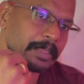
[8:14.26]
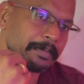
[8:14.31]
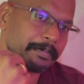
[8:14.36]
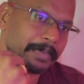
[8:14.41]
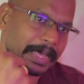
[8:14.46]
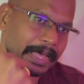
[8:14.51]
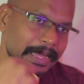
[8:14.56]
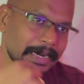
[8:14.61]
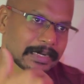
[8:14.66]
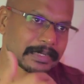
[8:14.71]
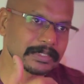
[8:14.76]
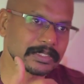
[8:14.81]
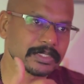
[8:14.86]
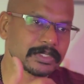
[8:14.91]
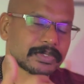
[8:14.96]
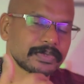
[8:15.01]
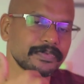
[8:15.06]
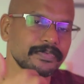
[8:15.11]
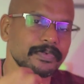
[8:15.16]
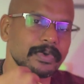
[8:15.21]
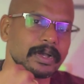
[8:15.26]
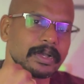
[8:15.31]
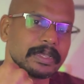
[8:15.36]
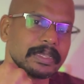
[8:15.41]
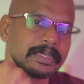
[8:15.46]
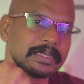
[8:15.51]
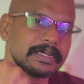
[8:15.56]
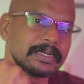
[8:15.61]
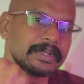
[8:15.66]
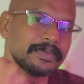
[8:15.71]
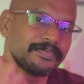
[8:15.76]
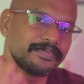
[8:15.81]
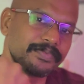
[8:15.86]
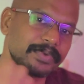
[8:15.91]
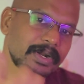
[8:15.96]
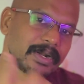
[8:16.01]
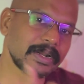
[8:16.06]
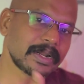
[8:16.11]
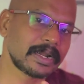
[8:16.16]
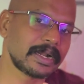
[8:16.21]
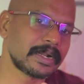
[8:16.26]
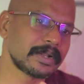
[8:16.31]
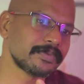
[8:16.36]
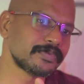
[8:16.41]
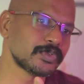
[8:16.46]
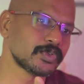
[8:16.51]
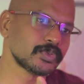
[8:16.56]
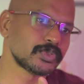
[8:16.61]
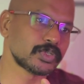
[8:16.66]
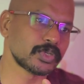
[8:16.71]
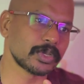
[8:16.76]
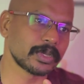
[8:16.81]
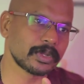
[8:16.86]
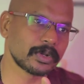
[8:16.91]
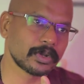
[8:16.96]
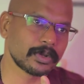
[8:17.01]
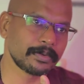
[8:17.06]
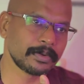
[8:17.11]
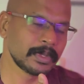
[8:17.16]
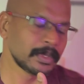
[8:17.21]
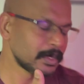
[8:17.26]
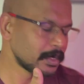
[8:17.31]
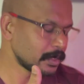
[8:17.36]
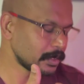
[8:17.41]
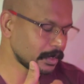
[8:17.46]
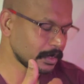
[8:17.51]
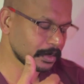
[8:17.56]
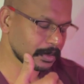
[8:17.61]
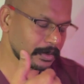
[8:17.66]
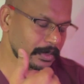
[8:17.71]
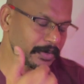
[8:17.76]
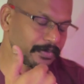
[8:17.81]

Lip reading: Parents working in different kind of socioeconomic,